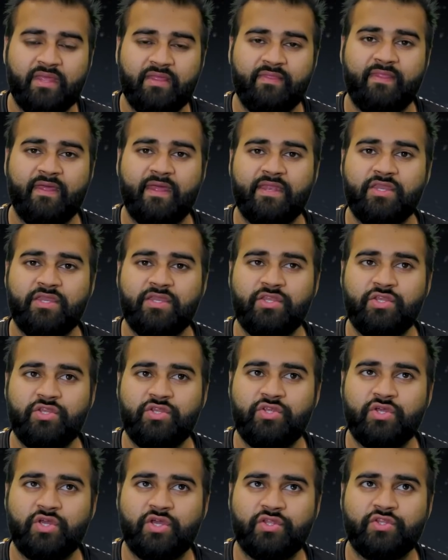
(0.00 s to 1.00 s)
then
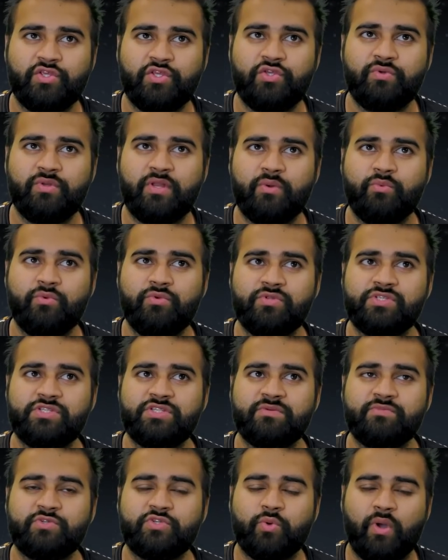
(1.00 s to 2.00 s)
the unit wounds
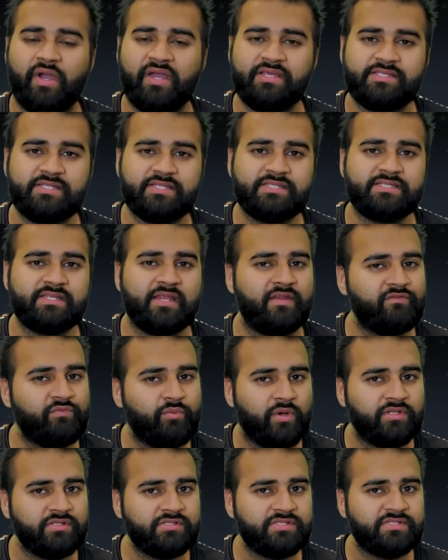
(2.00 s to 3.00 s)
them twice instead of
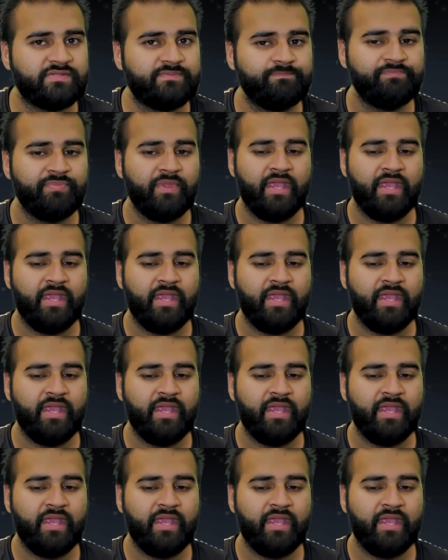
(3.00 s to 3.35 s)
once.